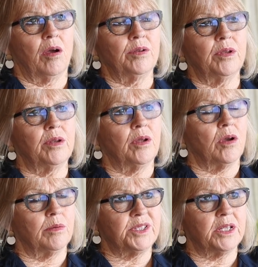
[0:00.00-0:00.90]
No,
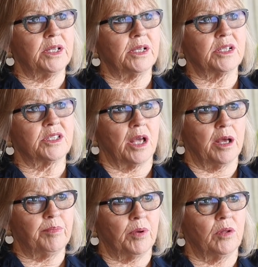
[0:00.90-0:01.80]
I'm setting an
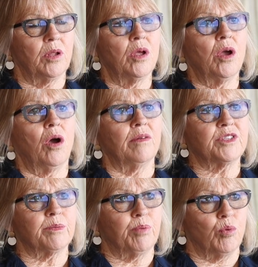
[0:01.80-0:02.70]
example of
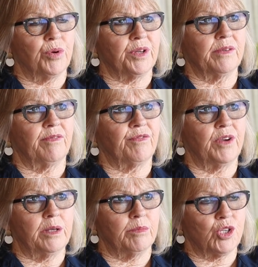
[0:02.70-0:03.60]
supporting
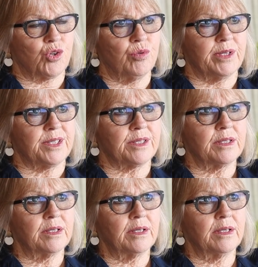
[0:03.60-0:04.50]
freedom and choice.
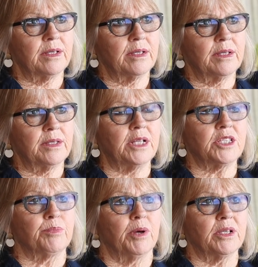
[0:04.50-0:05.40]

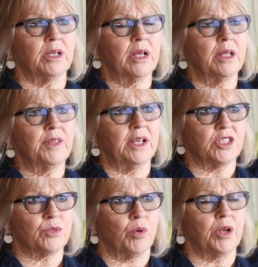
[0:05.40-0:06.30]
My
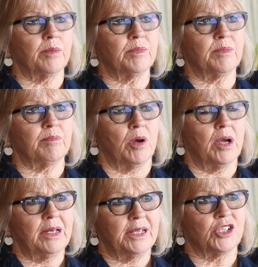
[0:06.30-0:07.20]

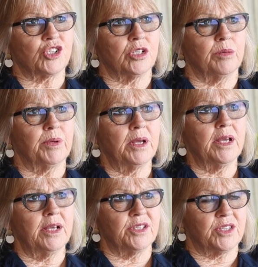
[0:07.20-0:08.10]
leadership
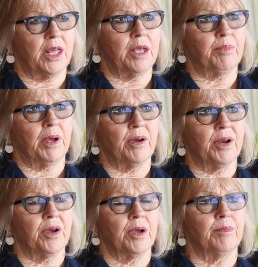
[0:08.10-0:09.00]
is that
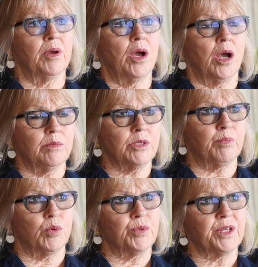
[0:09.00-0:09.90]
paradigm. I'm
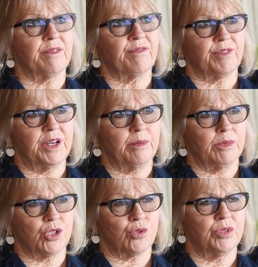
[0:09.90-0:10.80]
supporting freedom
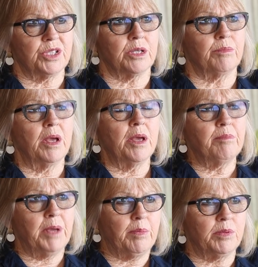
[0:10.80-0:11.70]
and choice and
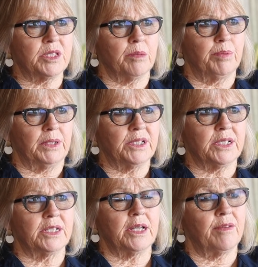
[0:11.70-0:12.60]
people's
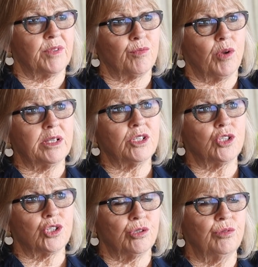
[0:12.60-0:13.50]
ability to have the right to
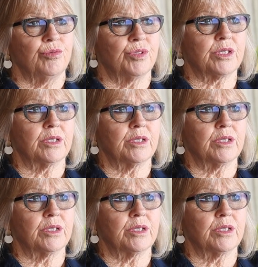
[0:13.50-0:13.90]
choose.